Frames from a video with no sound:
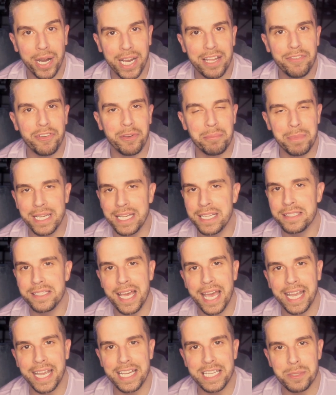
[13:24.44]
But if it
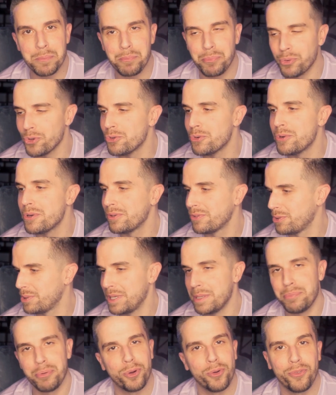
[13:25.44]
means I get to prove,
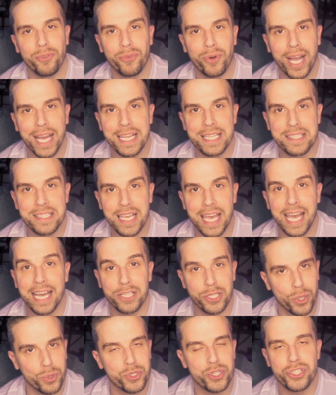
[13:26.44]
be proven right and say
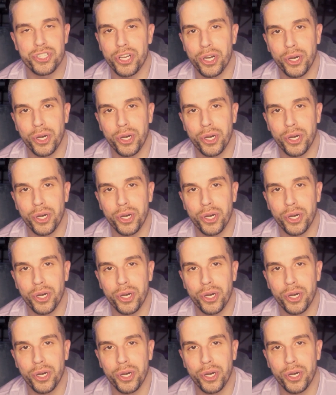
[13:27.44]
I told you